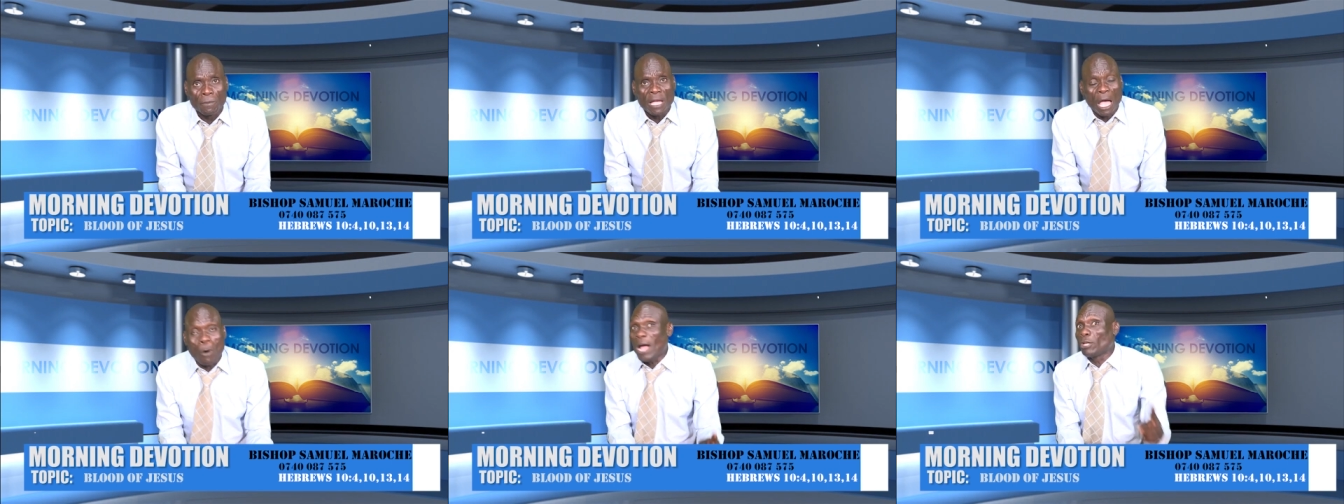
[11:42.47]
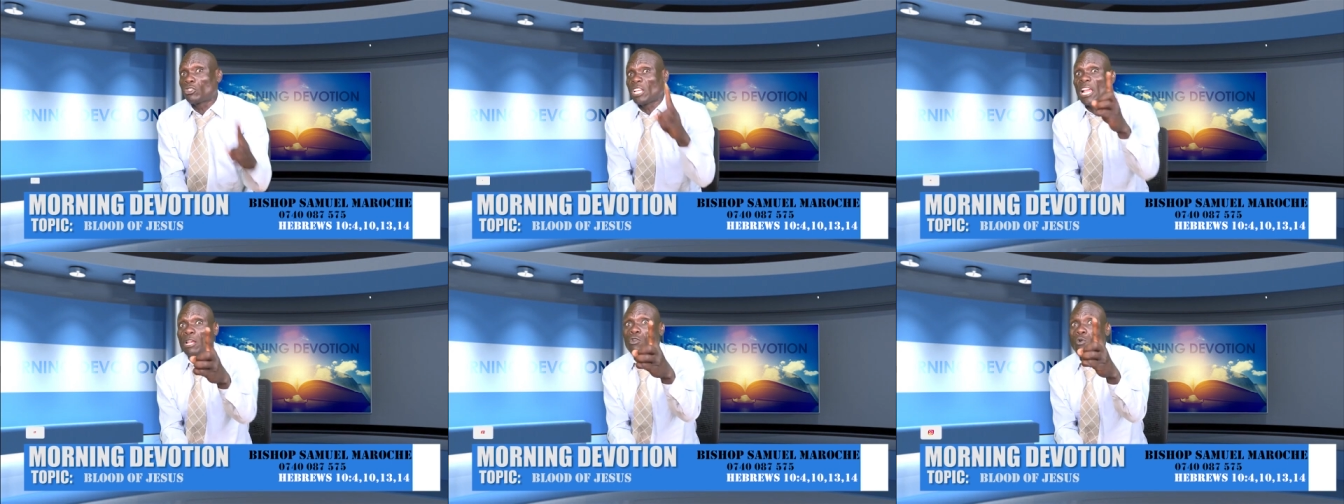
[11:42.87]
I want
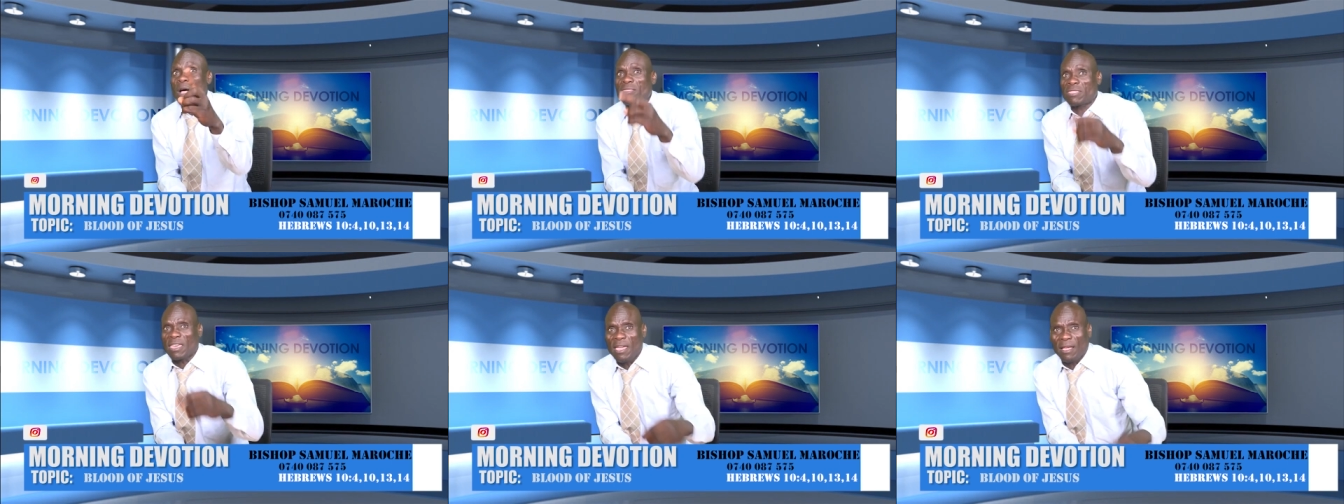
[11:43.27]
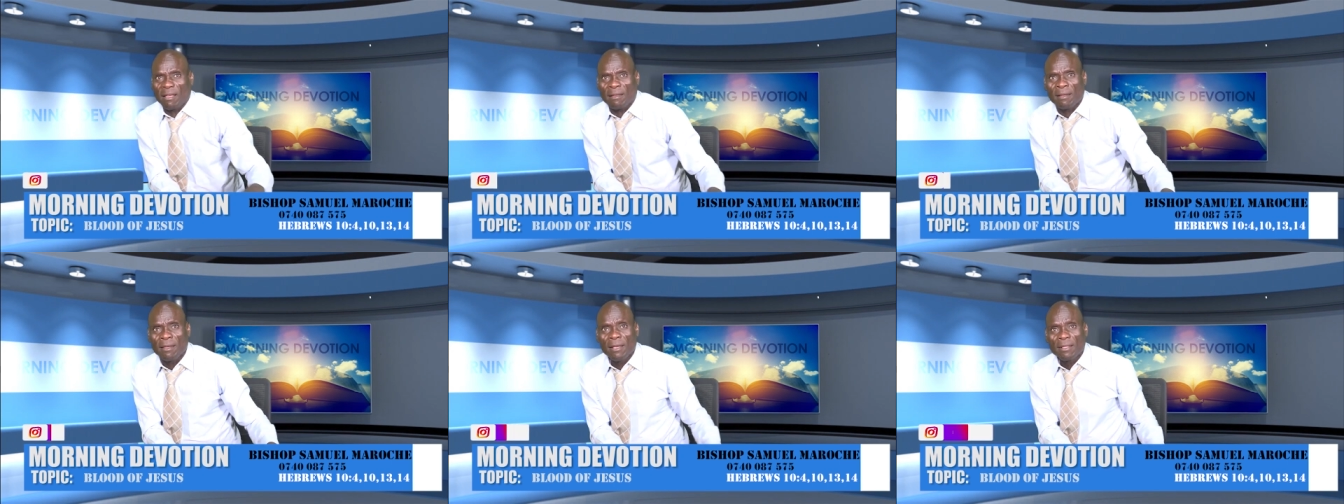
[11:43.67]
to tell you one
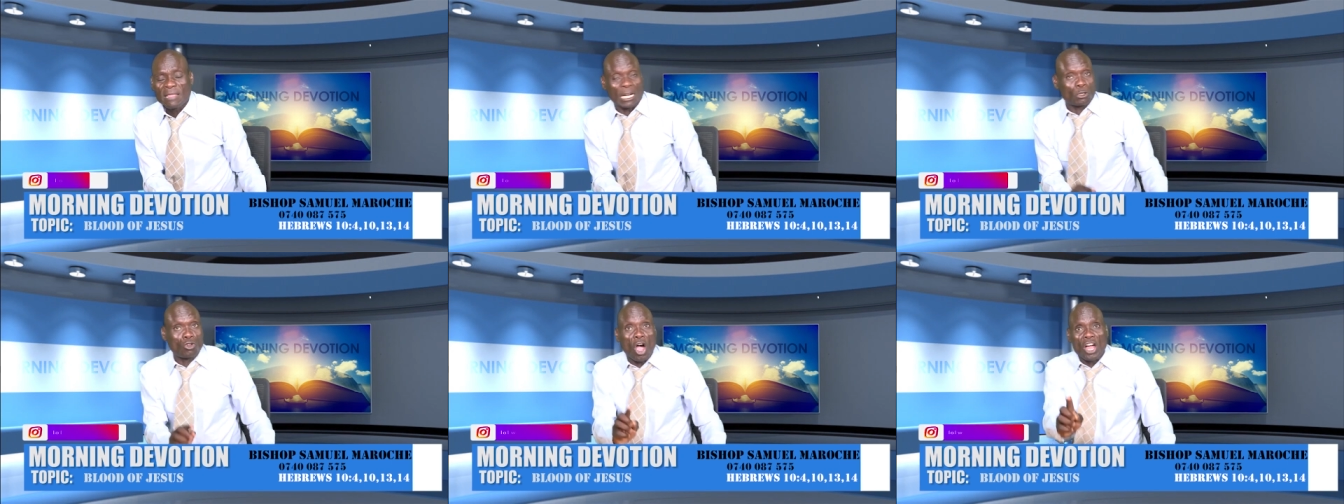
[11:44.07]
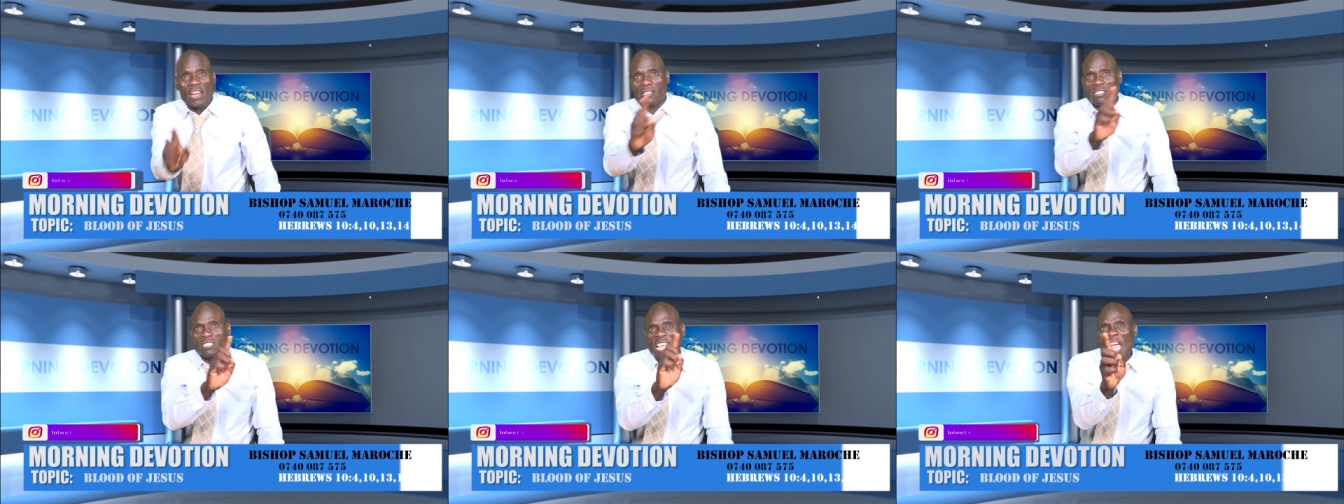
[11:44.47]
thing, that God
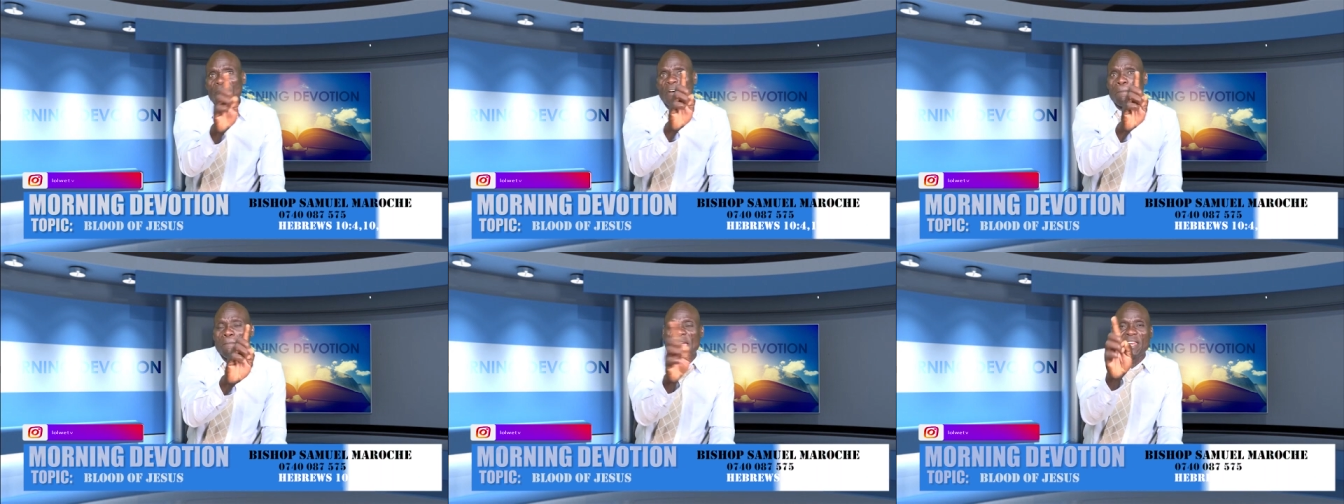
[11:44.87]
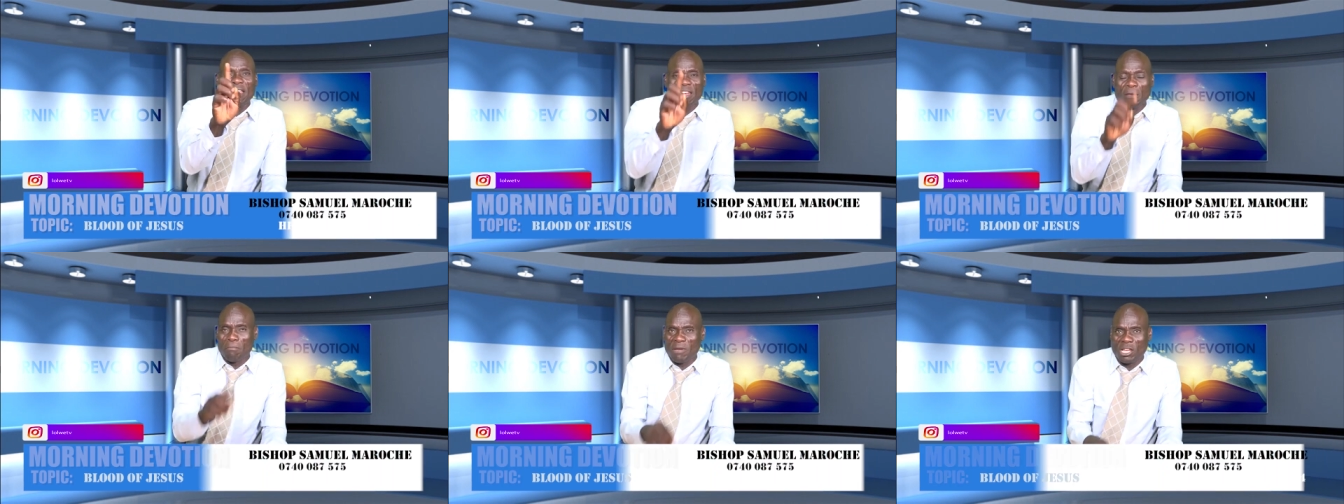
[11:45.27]
has never made
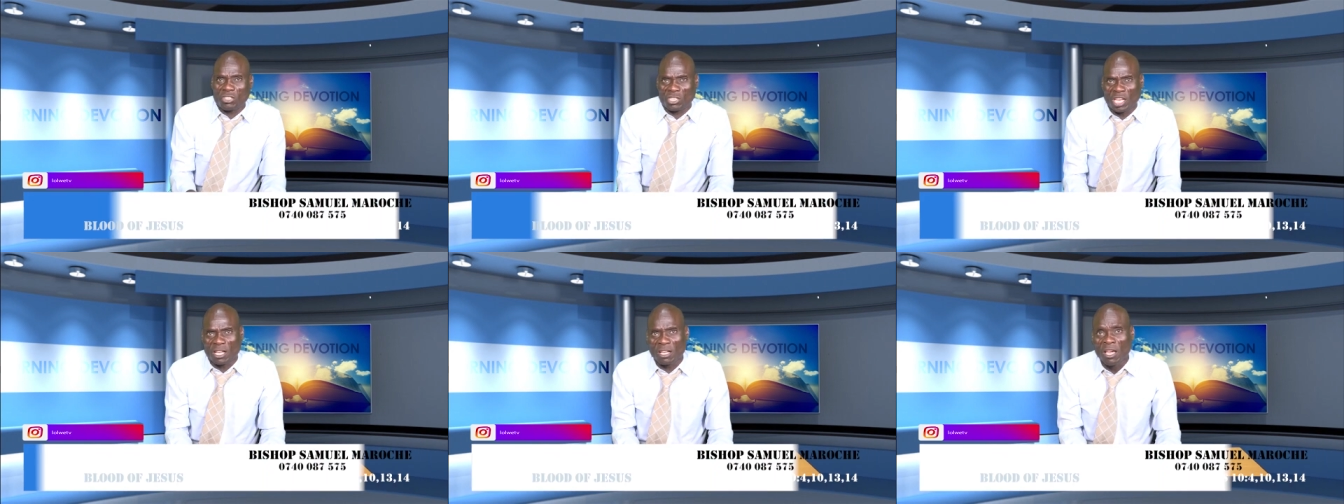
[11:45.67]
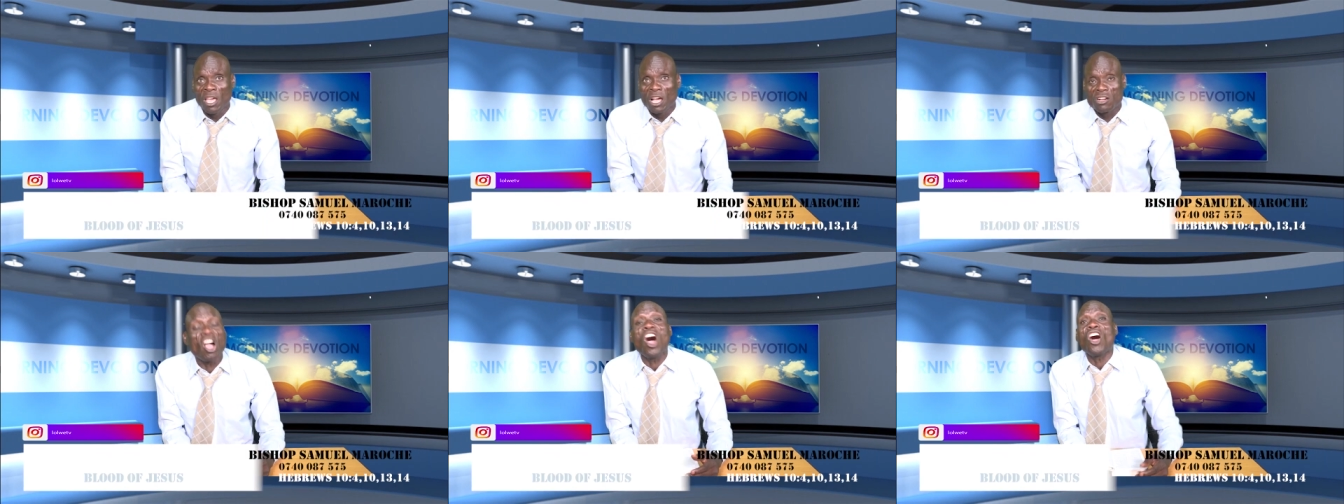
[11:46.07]
any mistake.
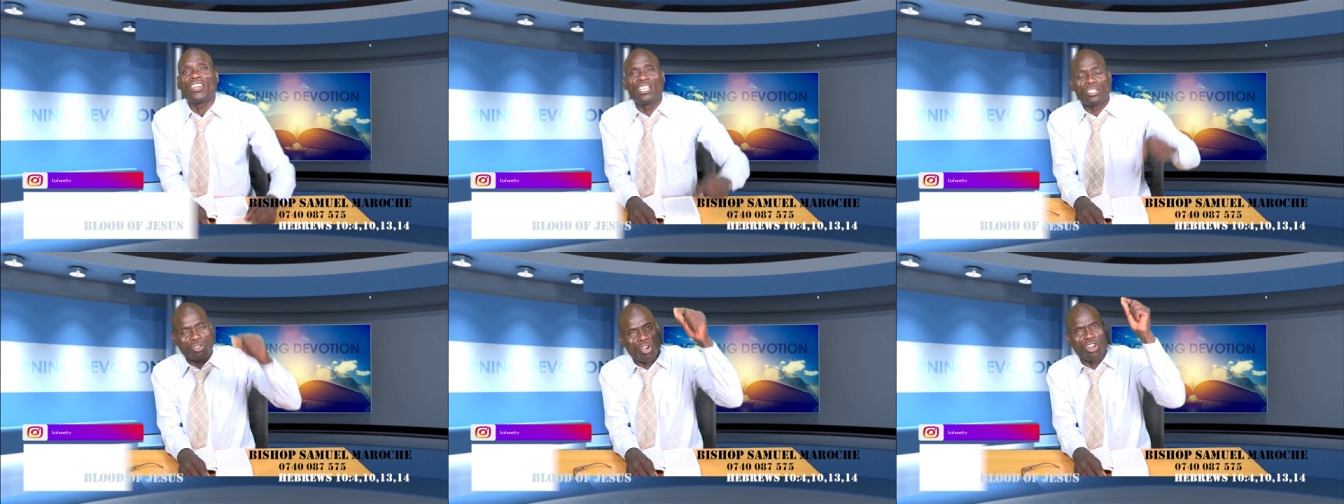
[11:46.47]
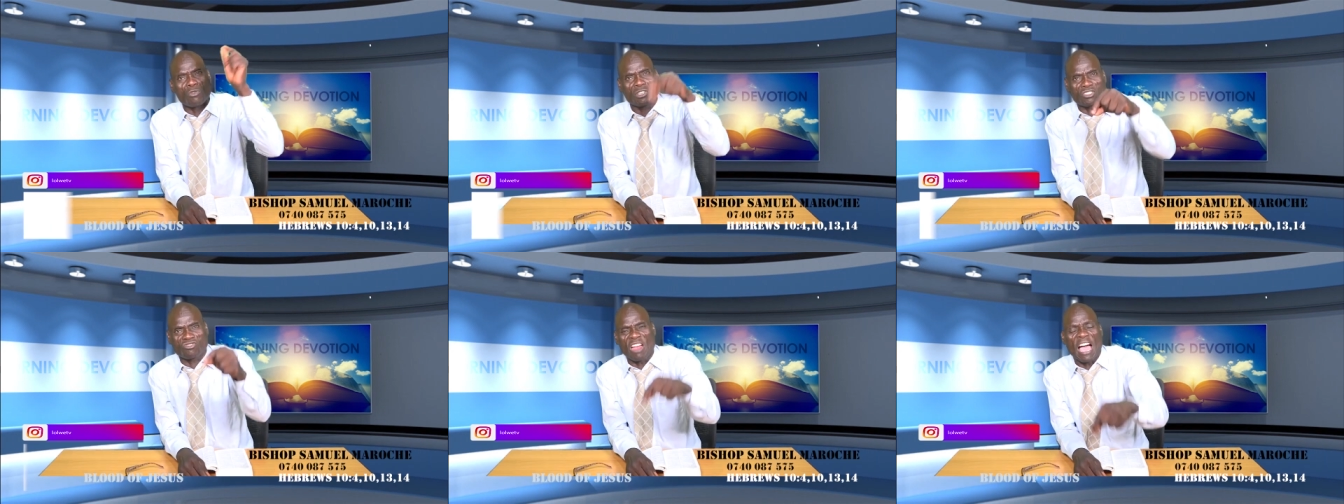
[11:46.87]
God is
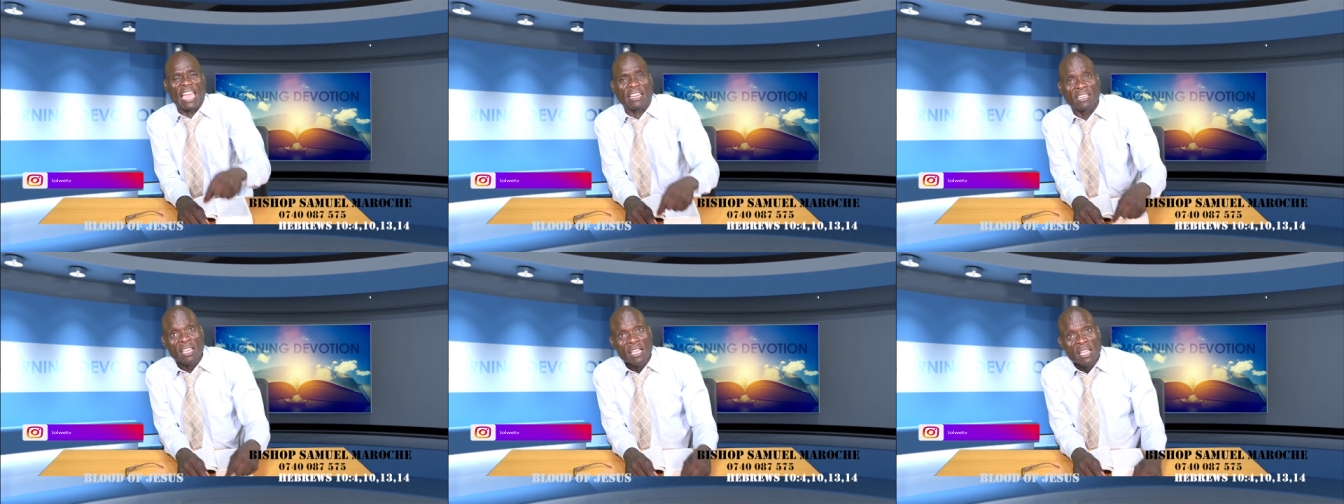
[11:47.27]
always right.